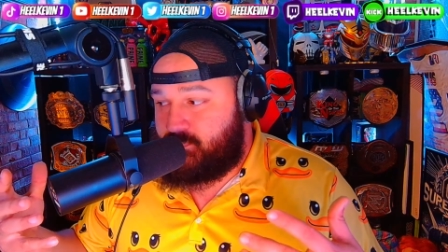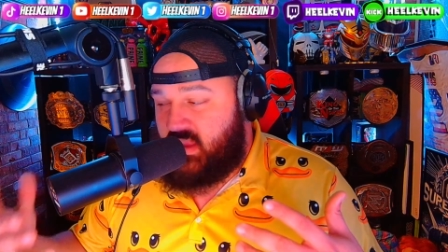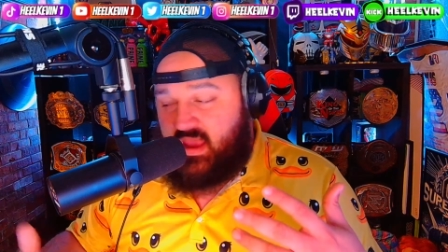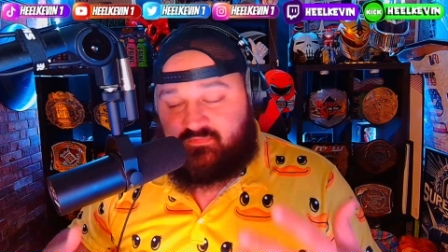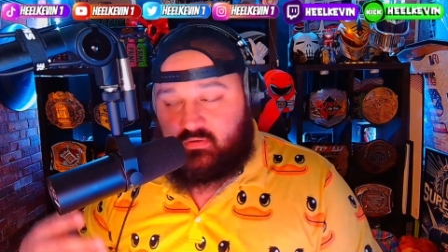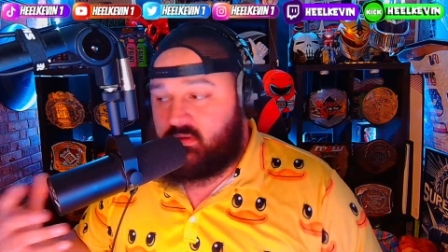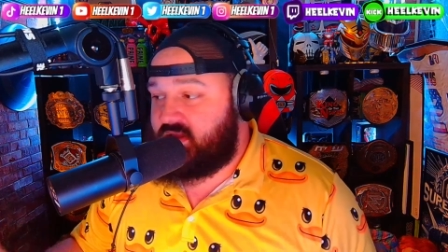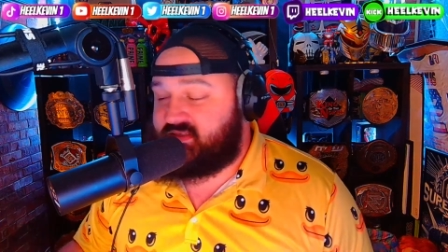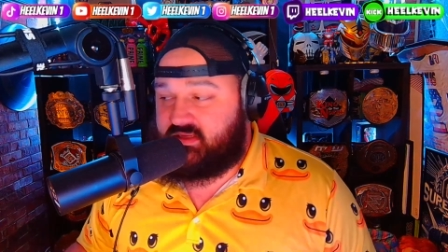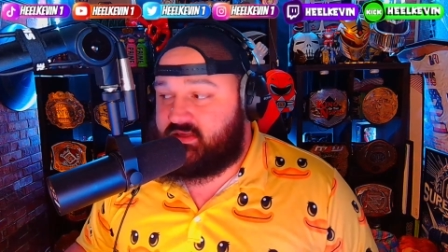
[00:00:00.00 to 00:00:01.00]
after
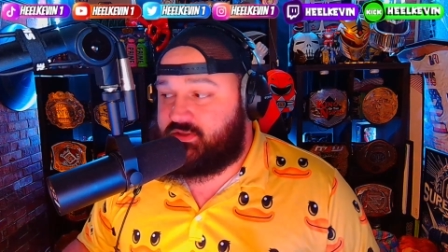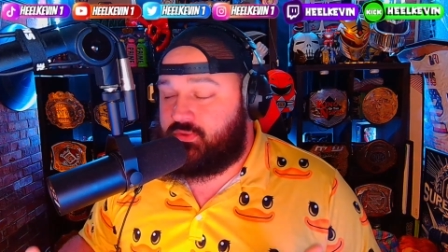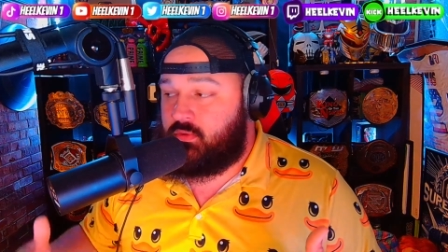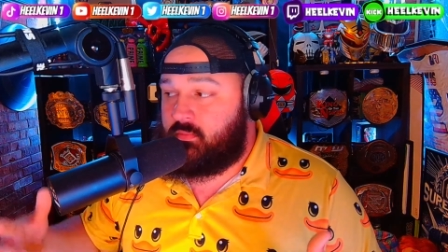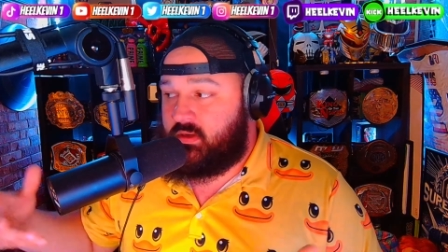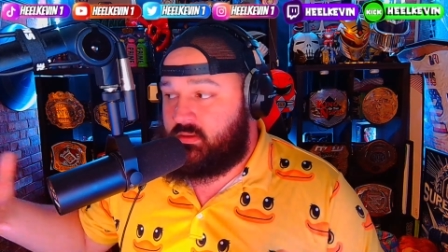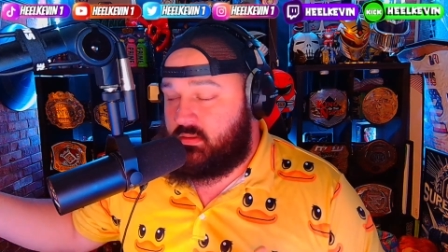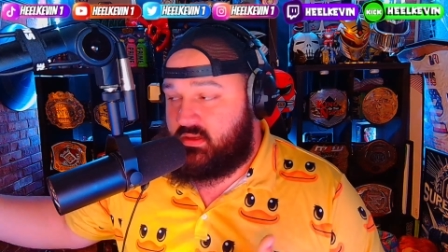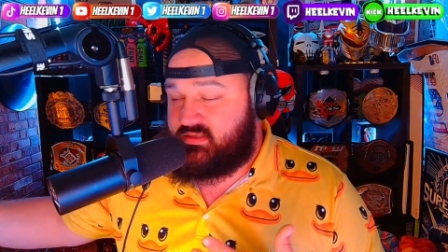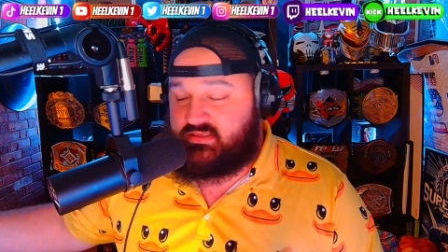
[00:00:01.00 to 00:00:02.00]
listening to him
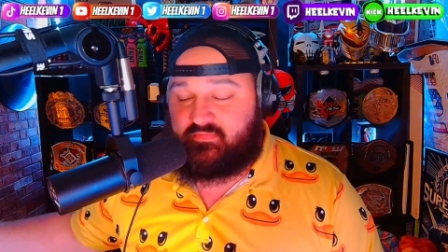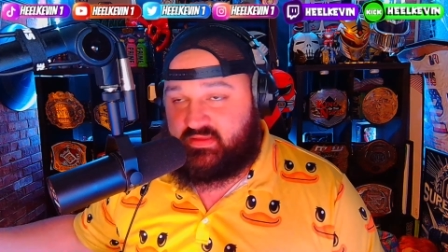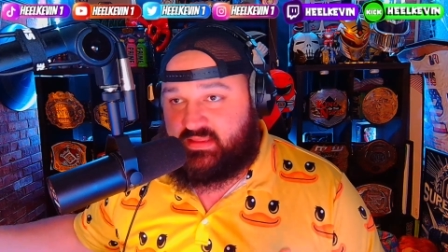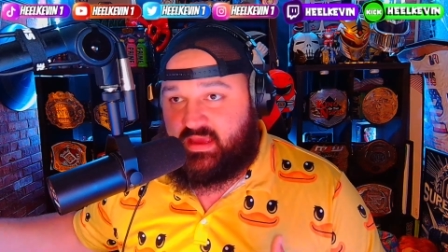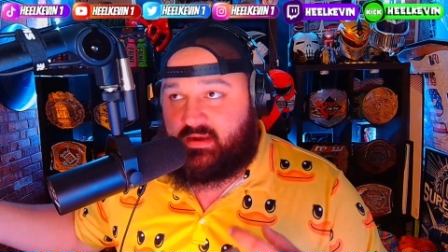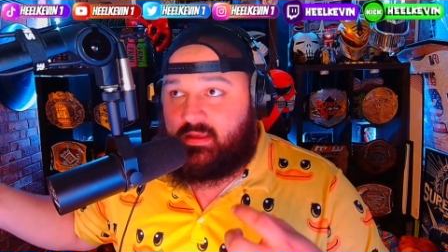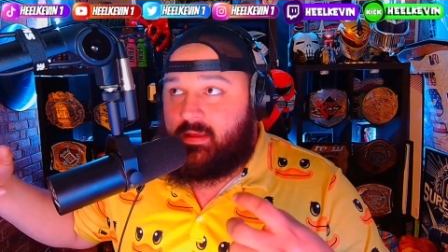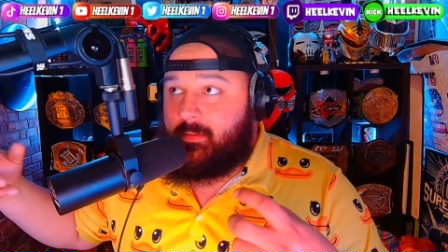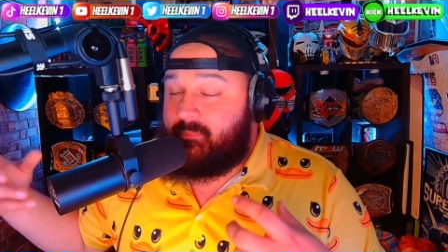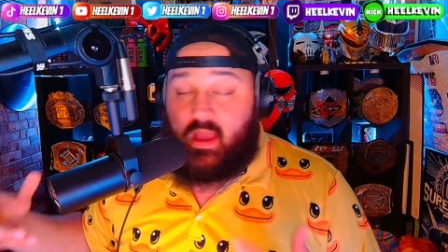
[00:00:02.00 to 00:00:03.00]
and, and stuff like that,
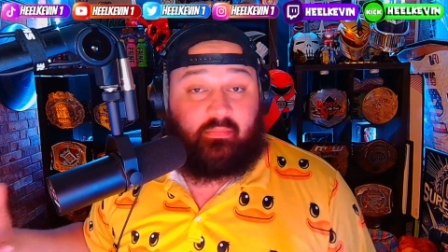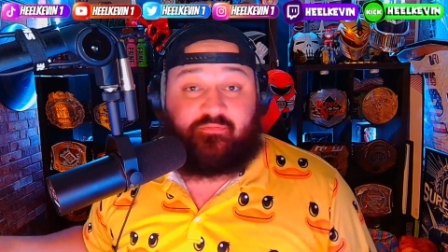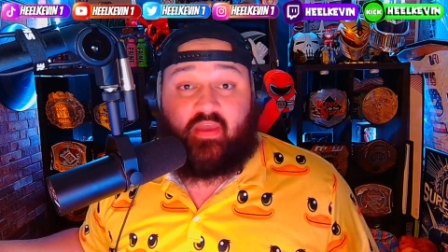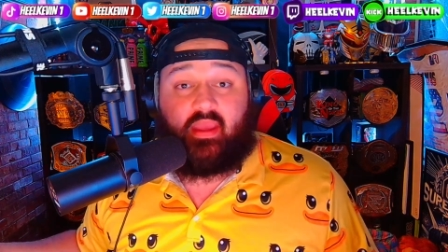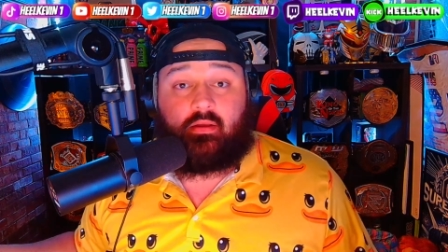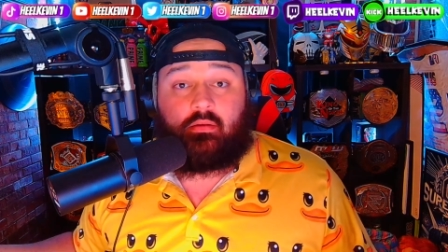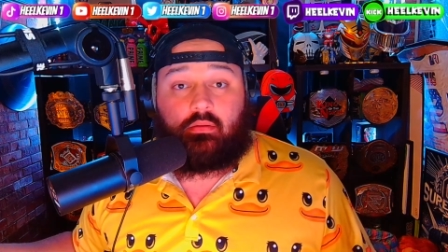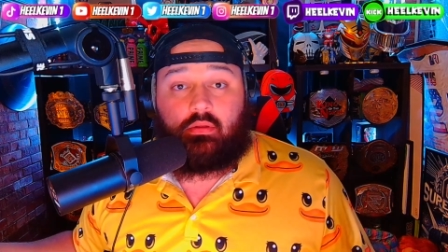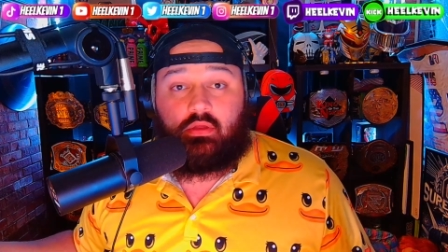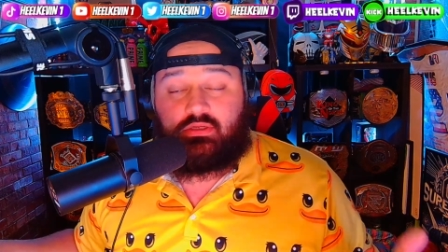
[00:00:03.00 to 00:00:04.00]
I'm a fan.
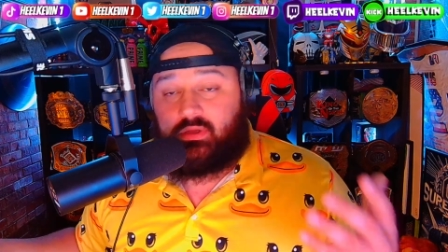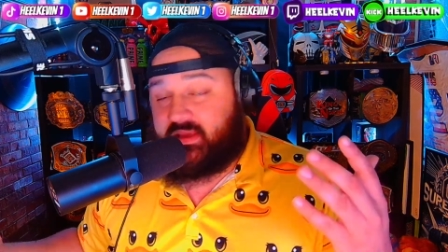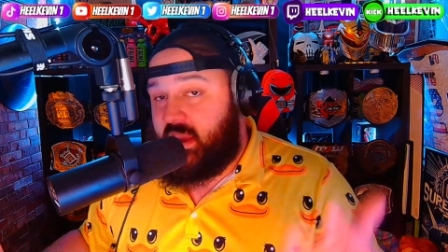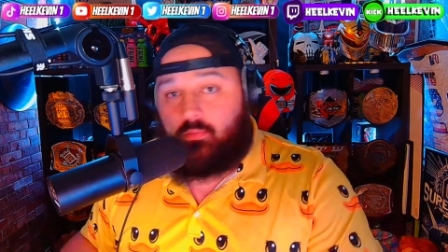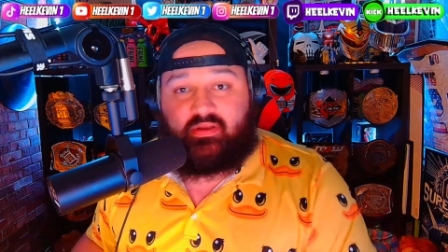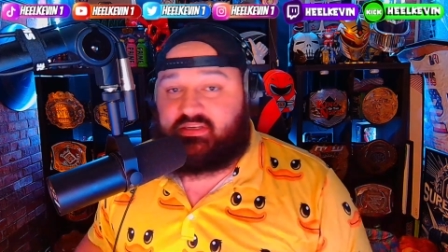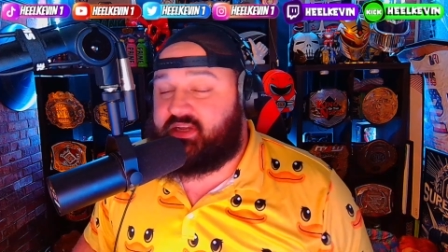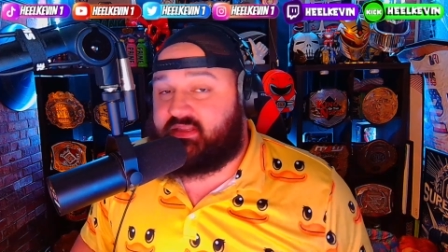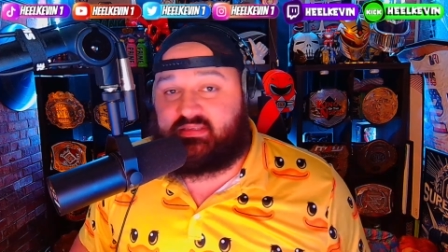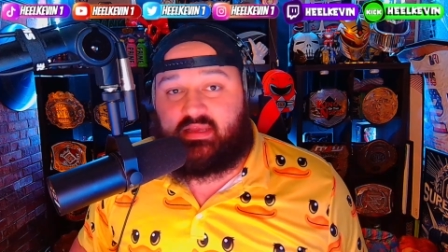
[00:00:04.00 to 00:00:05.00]
So I can't wait to
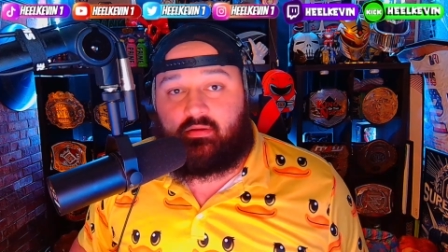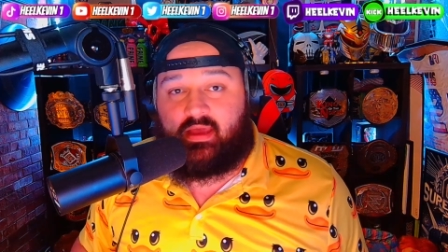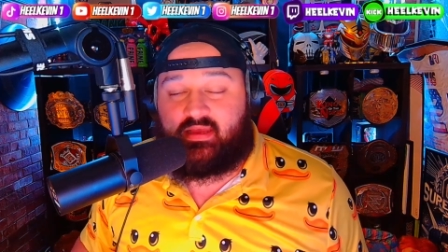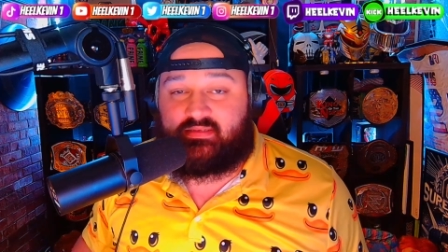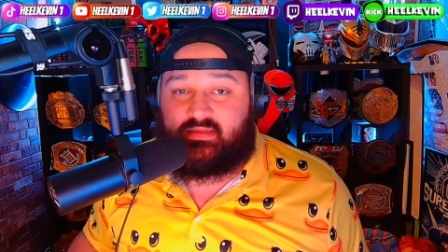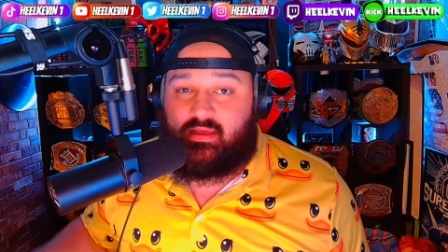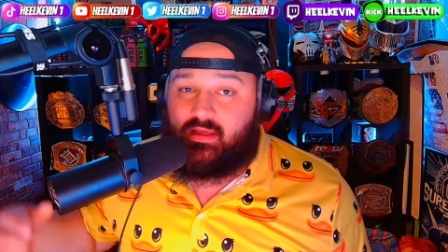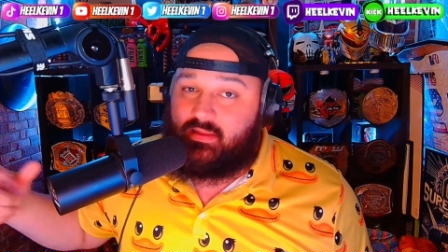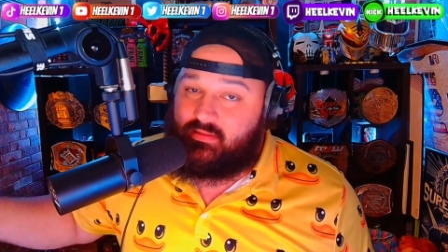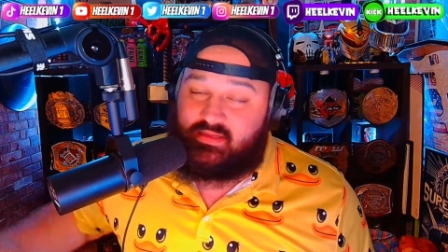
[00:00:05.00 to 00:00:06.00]
check this out, guys.
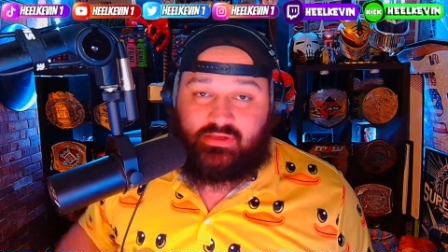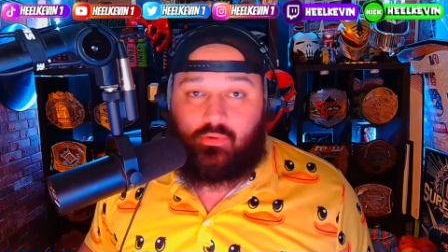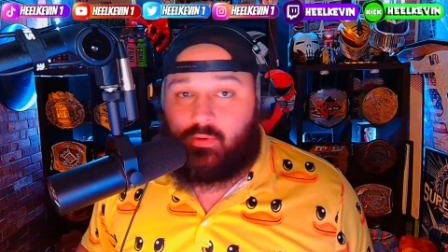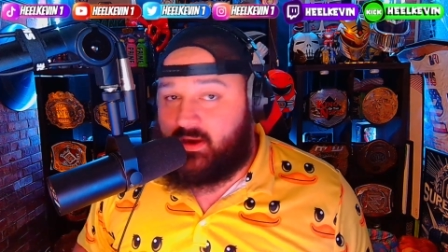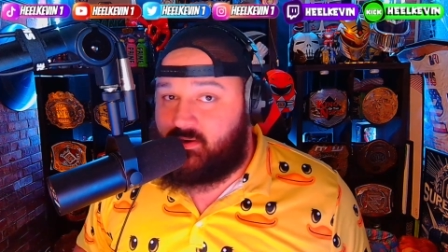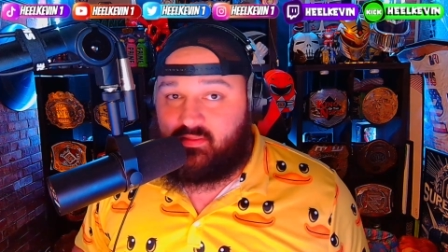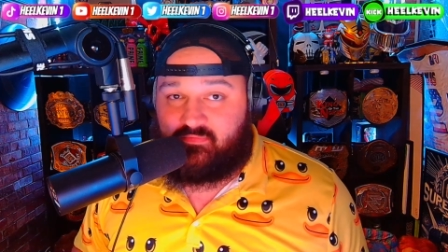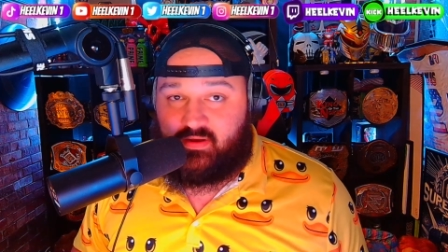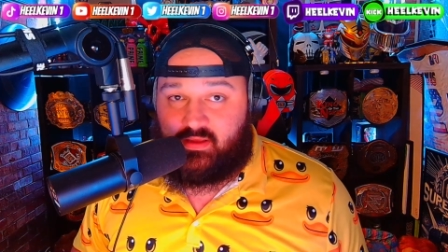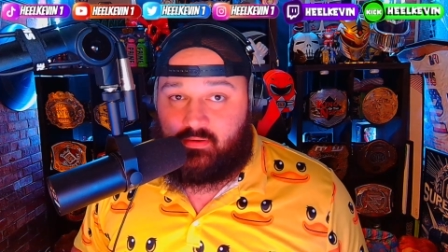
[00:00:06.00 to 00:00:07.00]
Let's go right into the
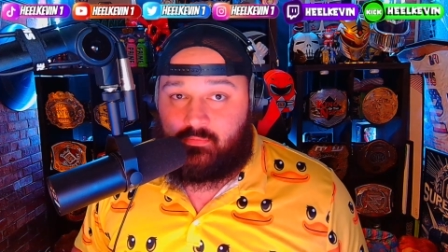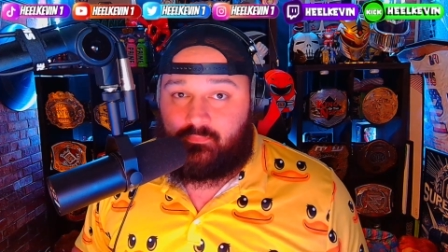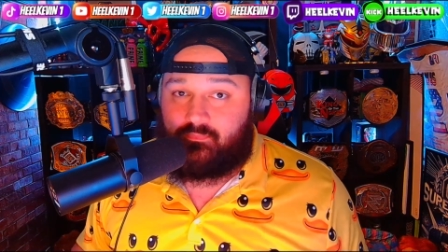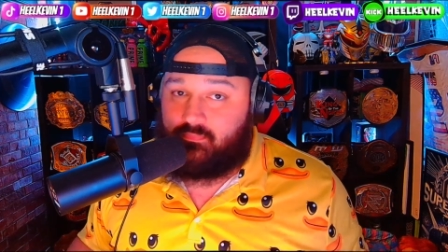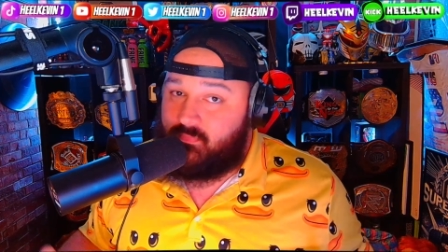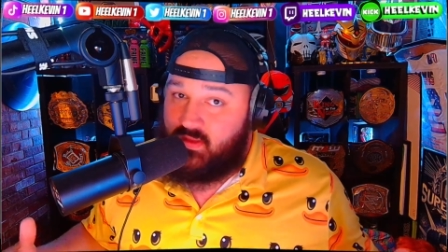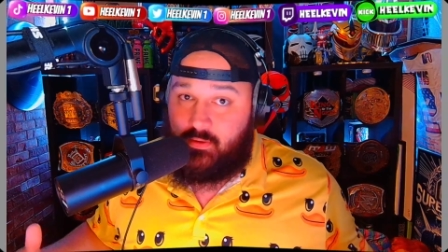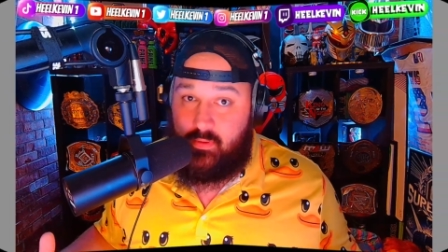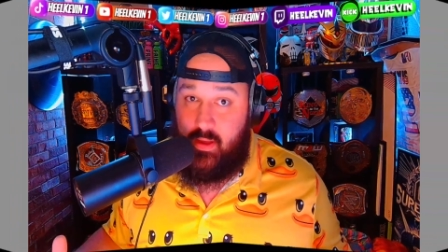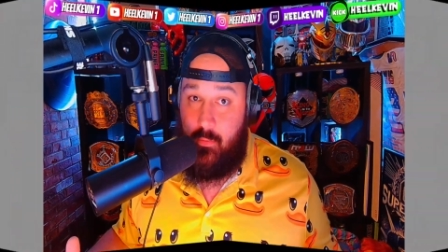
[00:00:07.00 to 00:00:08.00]
video. Here
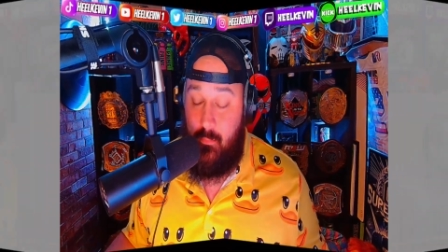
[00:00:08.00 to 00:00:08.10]
we go.